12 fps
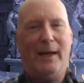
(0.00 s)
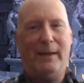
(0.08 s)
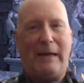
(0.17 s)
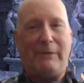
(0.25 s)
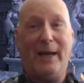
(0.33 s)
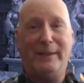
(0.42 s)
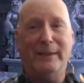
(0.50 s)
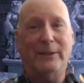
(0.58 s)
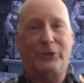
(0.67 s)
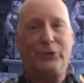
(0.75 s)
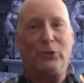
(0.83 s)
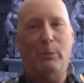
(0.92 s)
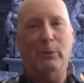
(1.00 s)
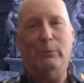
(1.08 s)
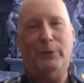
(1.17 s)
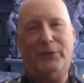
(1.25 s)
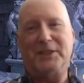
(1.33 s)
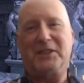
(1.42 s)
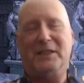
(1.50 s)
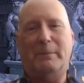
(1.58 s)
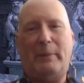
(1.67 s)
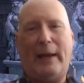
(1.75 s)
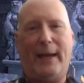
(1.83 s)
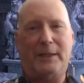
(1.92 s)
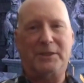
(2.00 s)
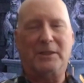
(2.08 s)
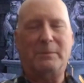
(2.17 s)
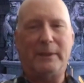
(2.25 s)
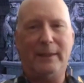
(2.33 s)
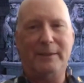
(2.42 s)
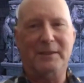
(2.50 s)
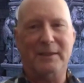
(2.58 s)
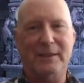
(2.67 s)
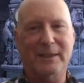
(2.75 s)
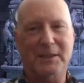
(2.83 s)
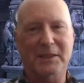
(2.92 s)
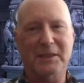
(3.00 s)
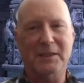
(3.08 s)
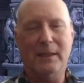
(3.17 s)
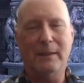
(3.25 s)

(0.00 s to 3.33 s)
I've gotten into trouble with this in the past because this is